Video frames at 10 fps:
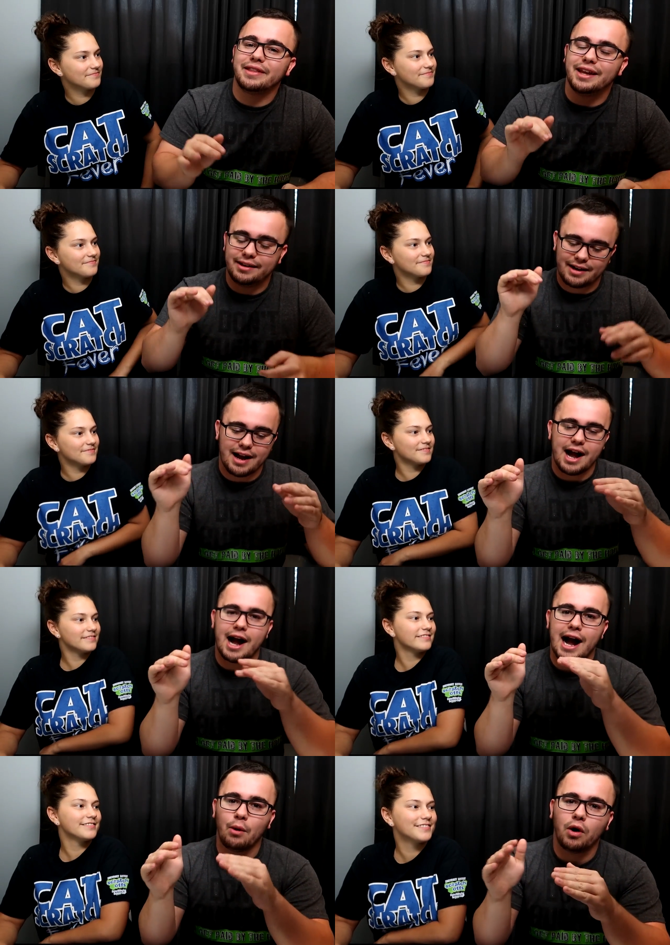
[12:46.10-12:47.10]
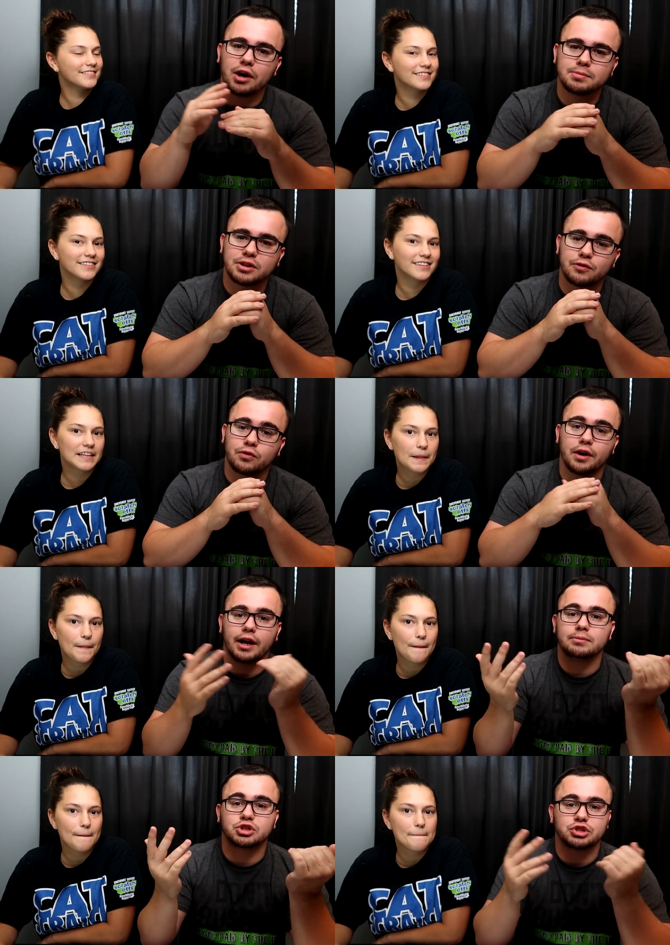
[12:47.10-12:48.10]
Speaker 1: and then I walk up to the front,
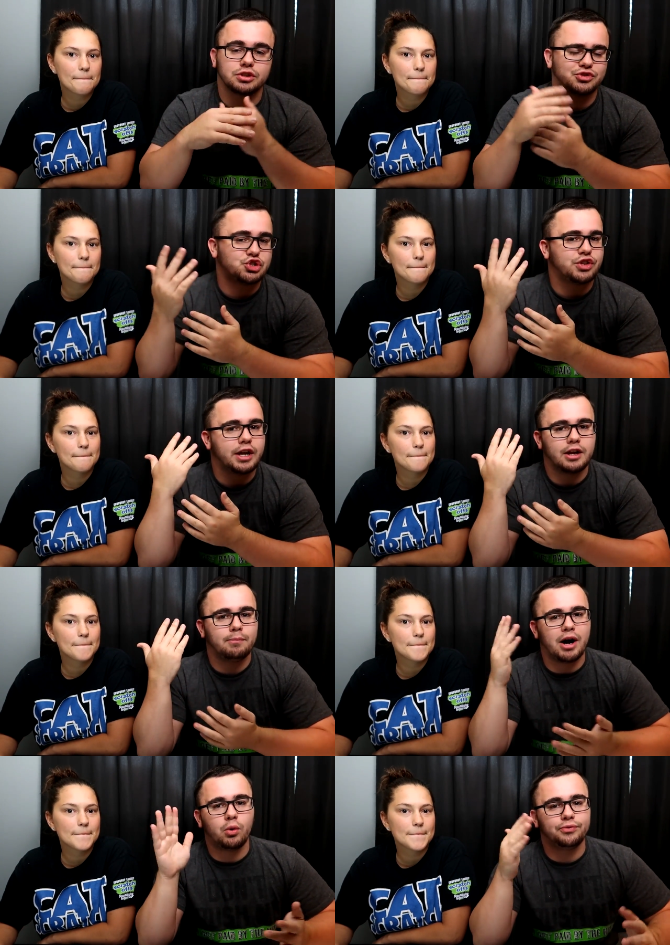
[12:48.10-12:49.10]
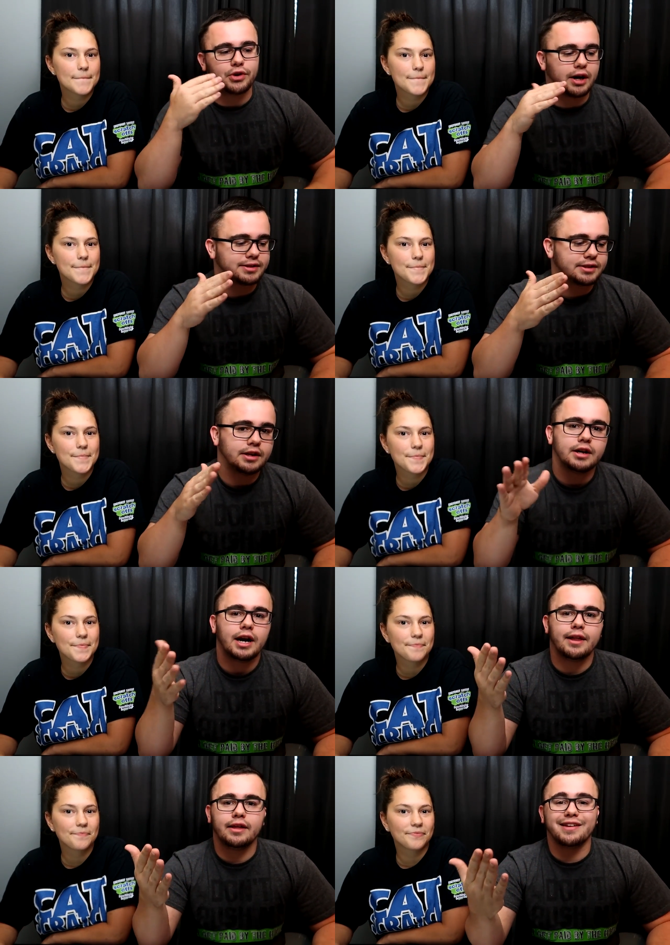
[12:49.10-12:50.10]
and I'm just thinking of my own thoughts,
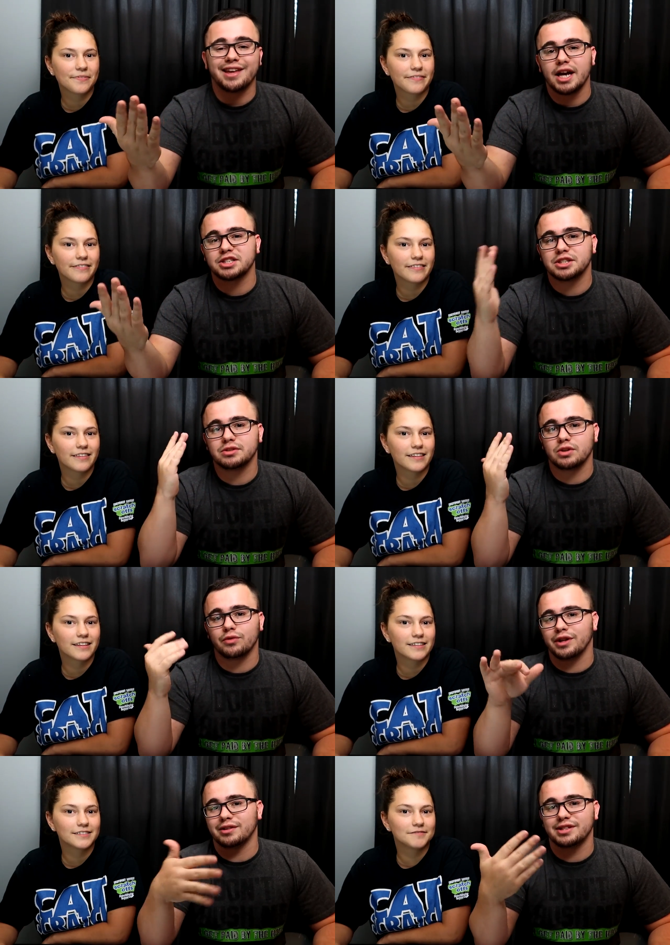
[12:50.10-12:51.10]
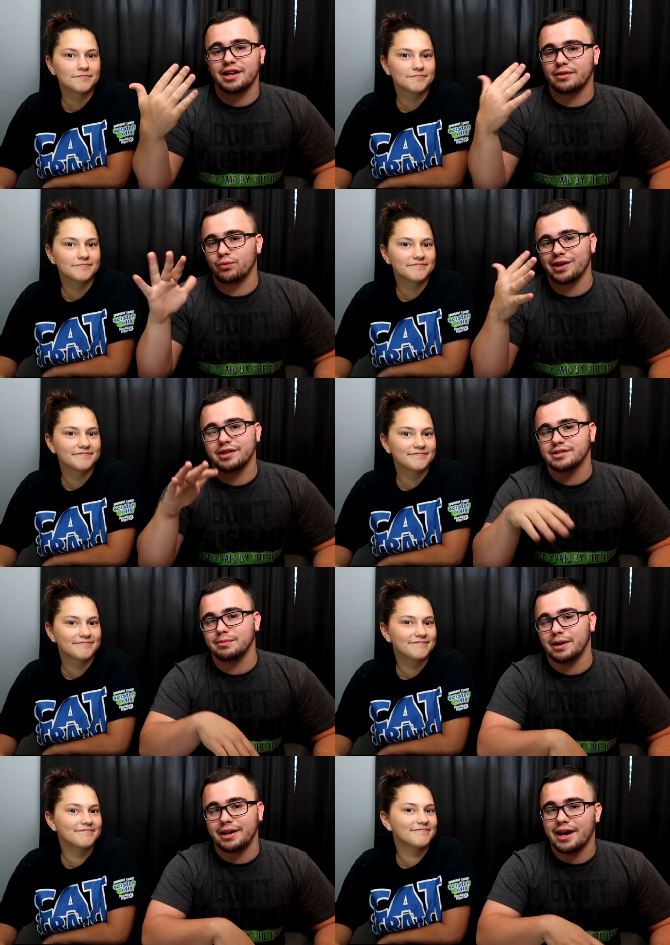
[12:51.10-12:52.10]
and then the cashier's over there ringing
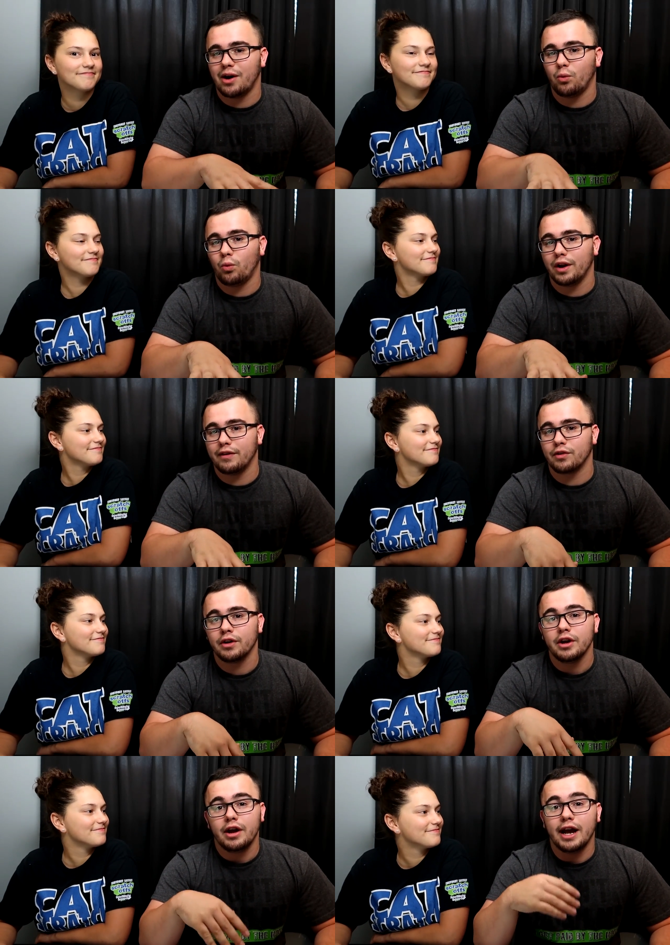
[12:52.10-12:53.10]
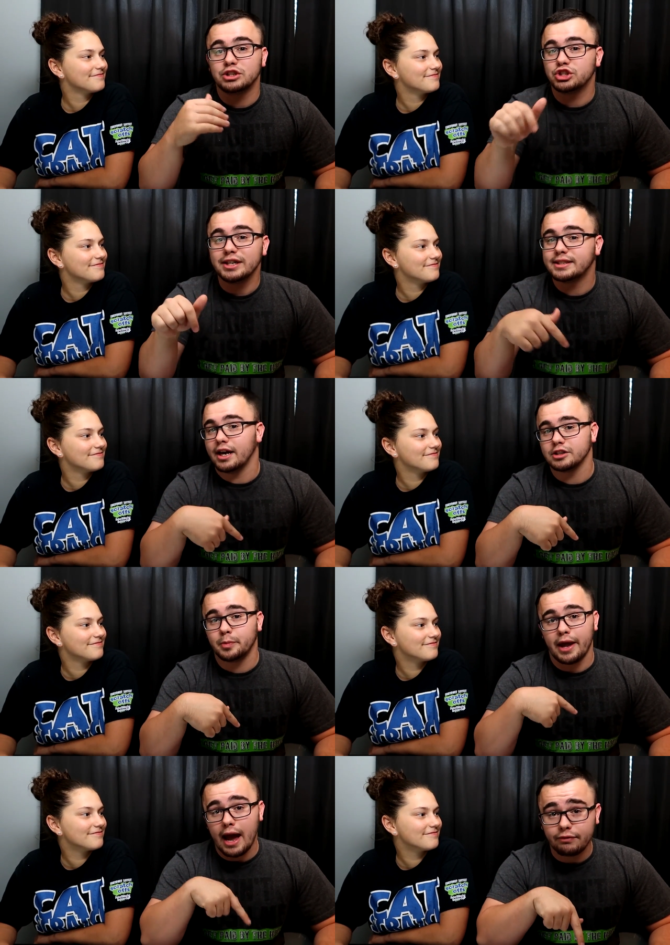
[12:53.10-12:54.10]
somebody out, whatever. And she tells
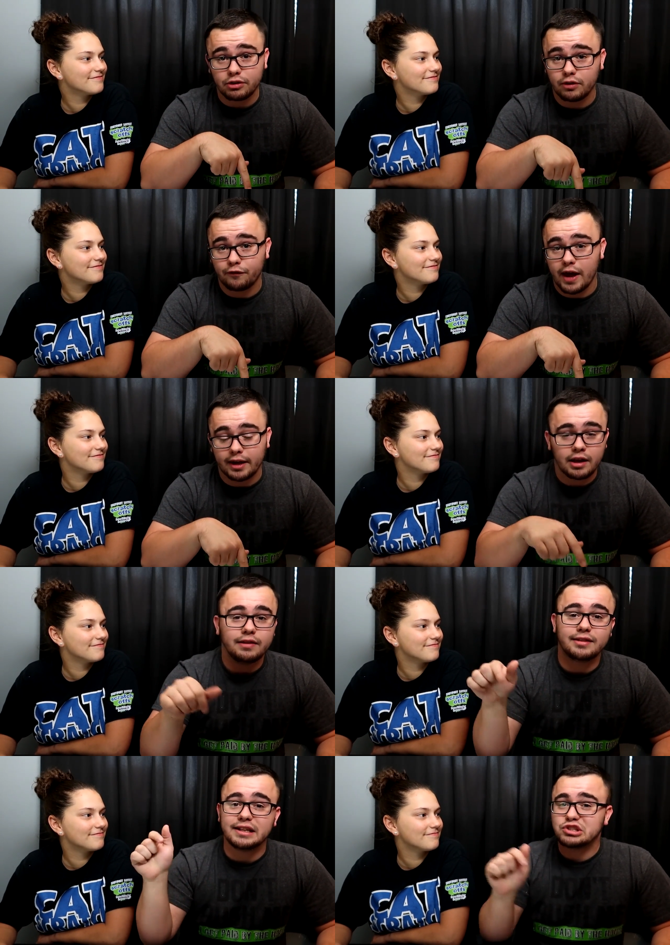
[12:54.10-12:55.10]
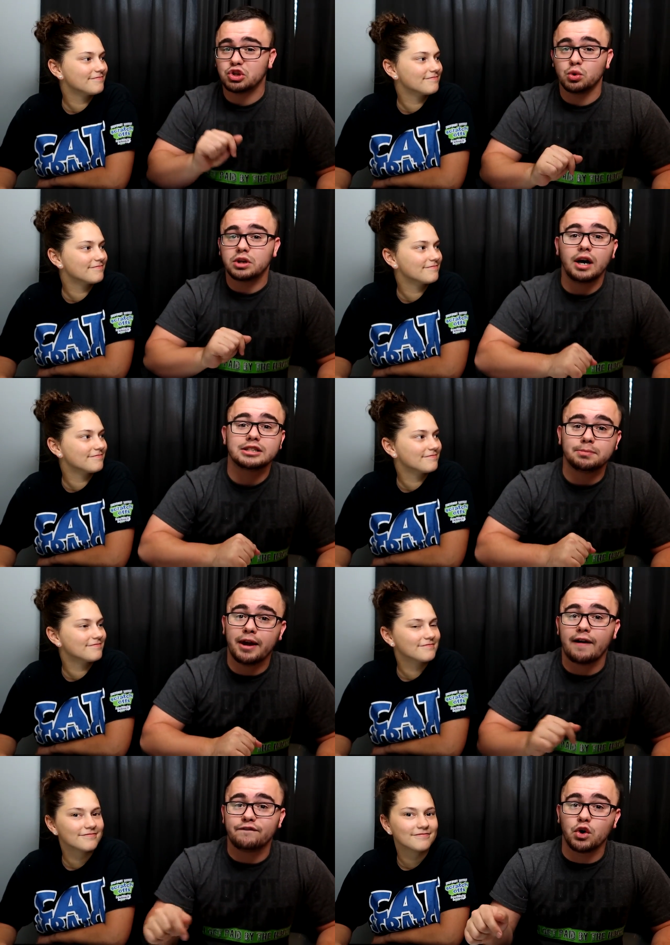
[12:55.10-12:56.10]
me after the fact that this dude cussed me
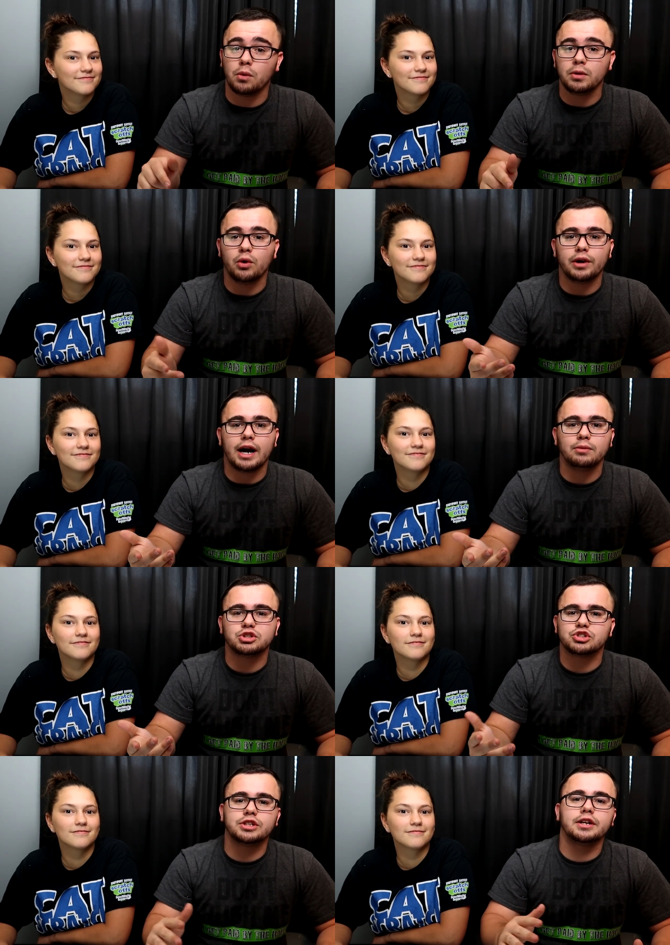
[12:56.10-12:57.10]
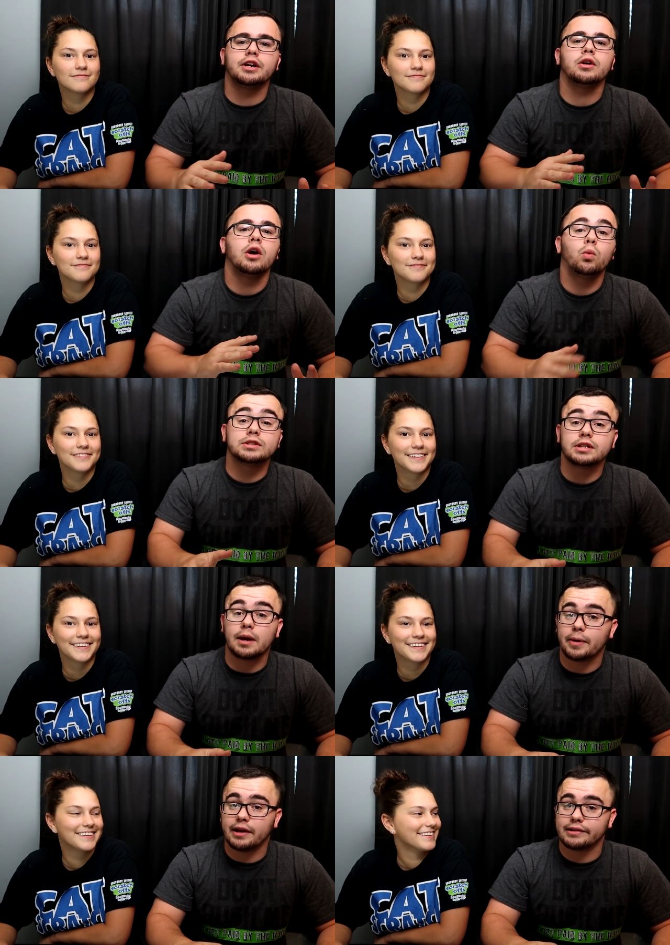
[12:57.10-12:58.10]
out full-blown, and I was just sitting here, was
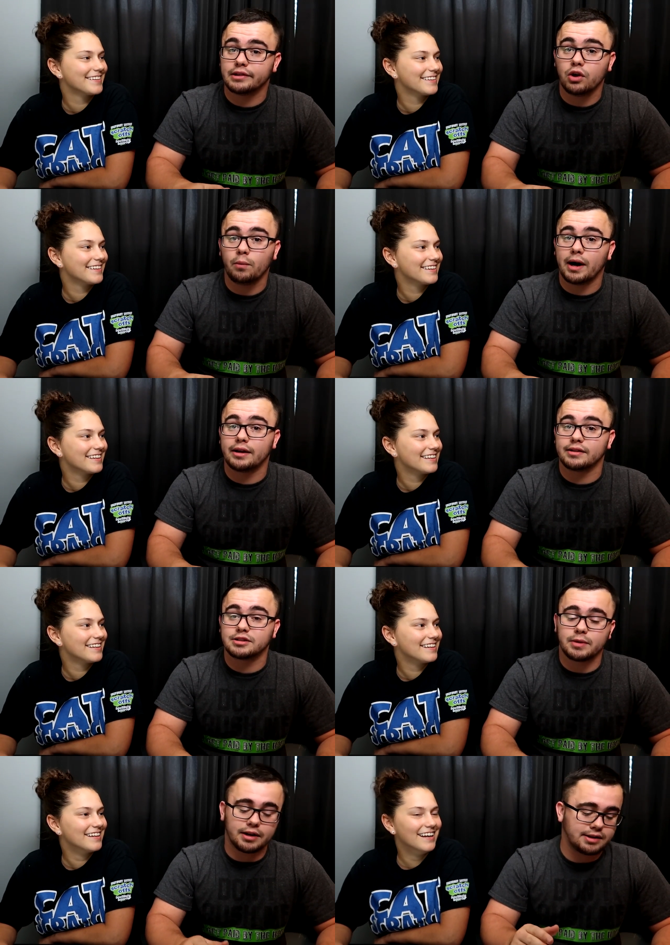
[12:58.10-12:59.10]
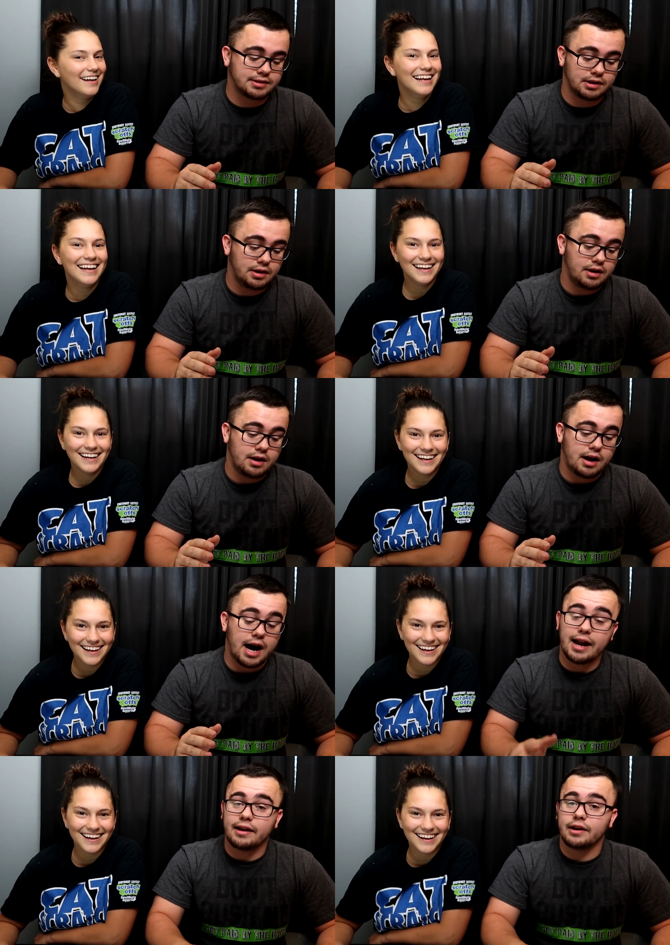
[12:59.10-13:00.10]
not paying no mind to this man, because
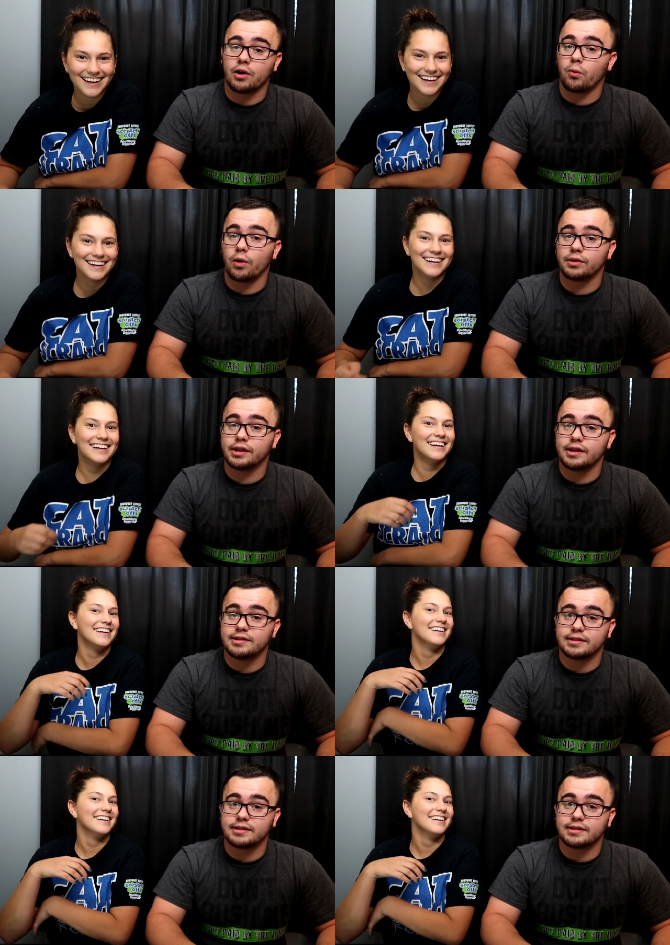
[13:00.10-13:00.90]
I didn't hear a word that he